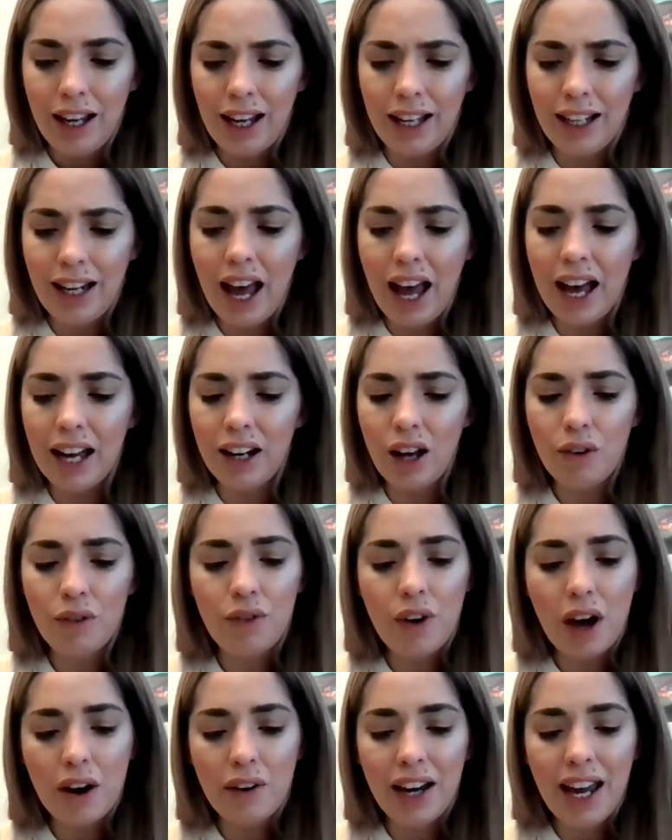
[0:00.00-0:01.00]
It had a
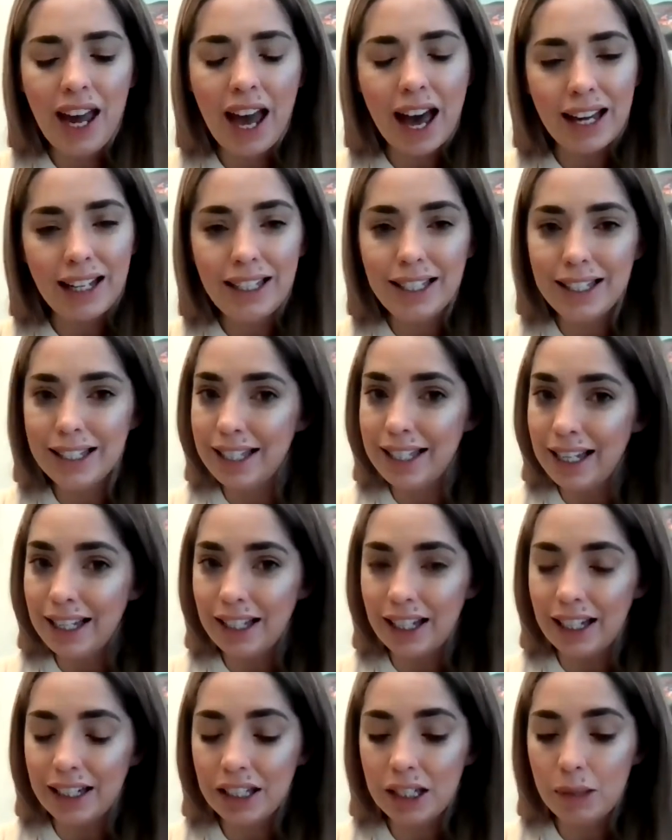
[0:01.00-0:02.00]
very high
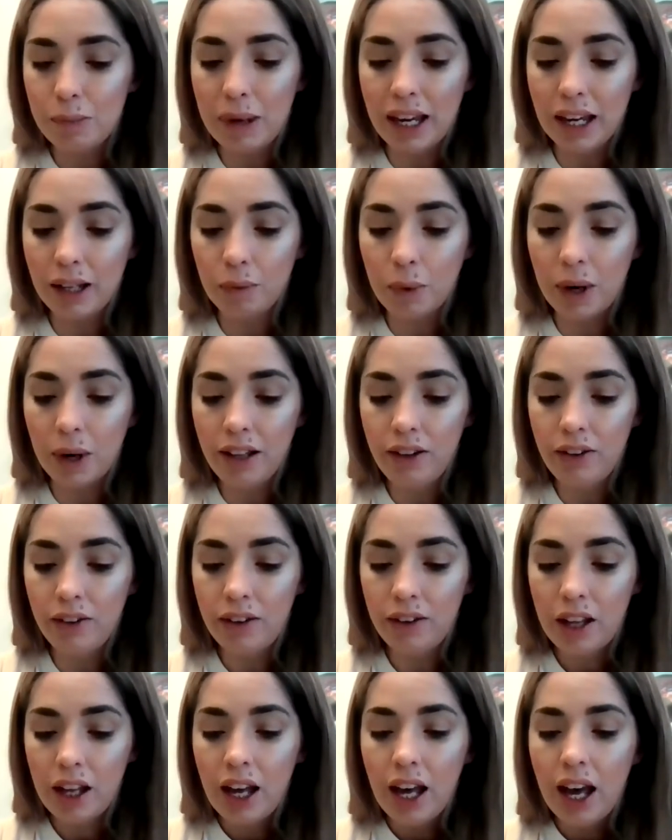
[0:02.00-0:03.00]
ceiling to begin
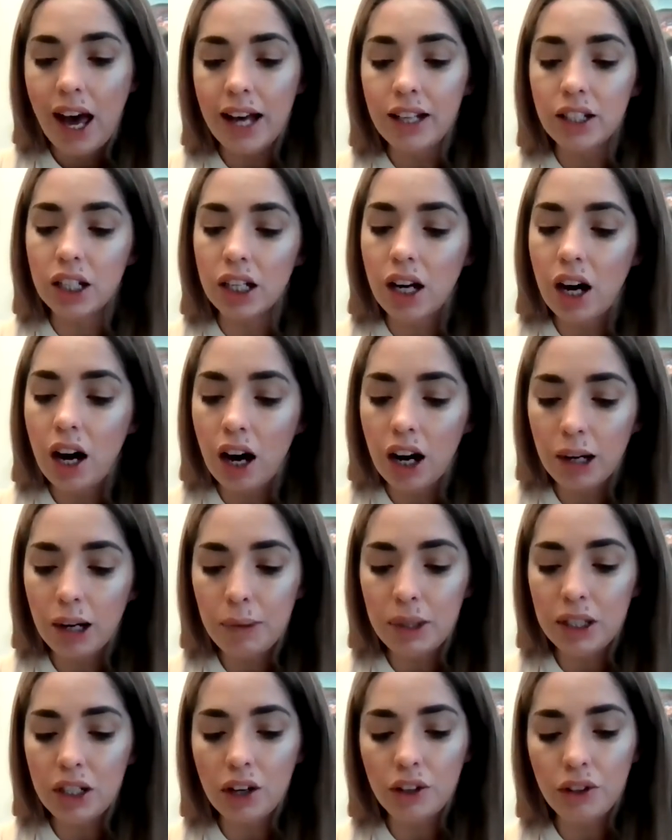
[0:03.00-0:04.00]
with, and a
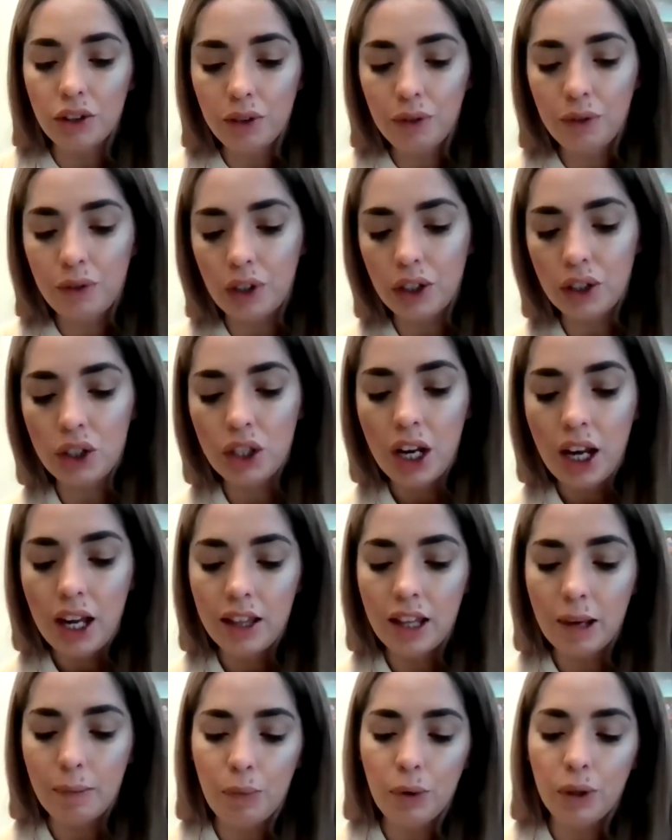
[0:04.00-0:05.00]
carpet underfoot
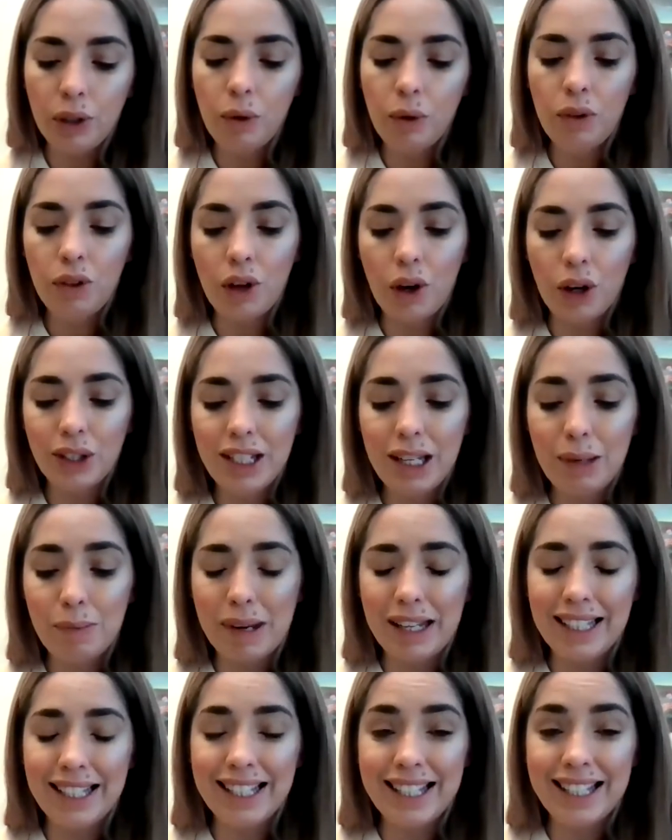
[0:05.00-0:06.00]
that Bruno thought he
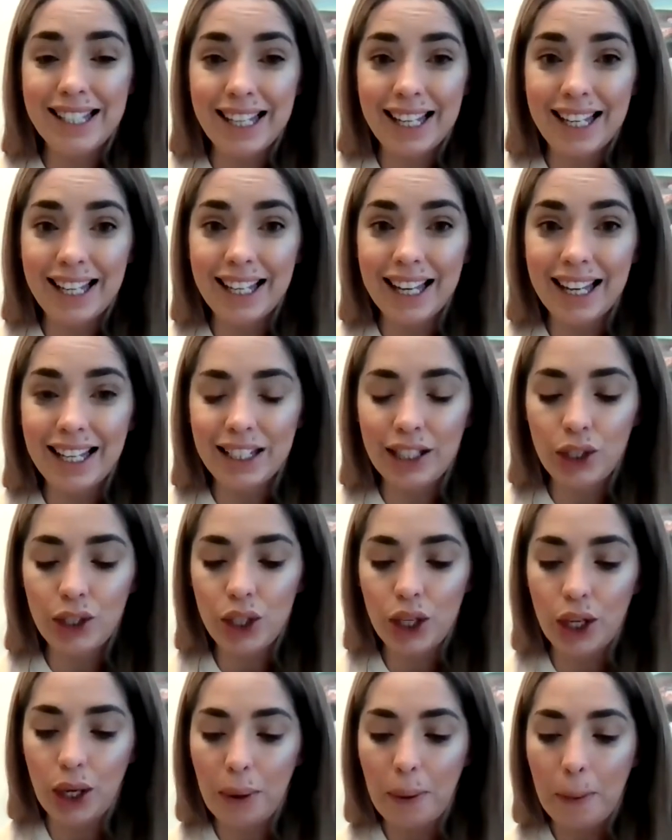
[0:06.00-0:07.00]
might sink
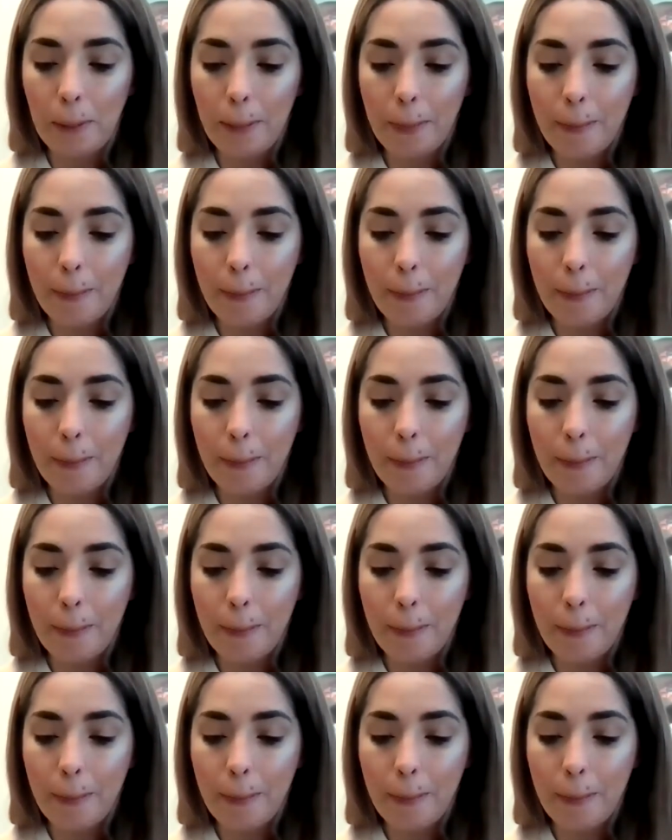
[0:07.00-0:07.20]
into.